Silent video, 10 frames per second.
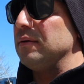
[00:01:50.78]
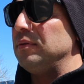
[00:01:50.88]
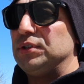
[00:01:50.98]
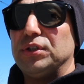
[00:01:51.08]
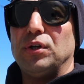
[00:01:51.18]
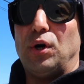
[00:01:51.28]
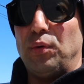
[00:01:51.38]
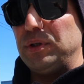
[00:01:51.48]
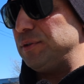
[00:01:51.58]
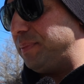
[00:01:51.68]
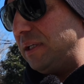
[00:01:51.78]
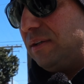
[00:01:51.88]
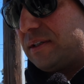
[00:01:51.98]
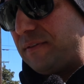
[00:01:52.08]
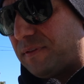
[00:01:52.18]
we should always be
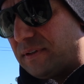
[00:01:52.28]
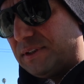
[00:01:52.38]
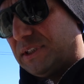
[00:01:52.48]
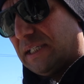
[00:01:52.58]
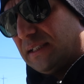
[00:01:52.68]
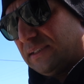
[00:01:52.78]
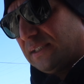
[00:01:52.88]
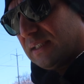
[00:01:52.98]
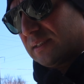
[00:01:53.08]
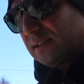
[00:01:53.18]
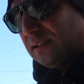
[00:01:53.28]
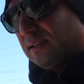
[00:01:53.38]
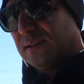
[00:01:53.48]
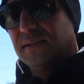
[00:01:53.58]
looking for a challenge, actually.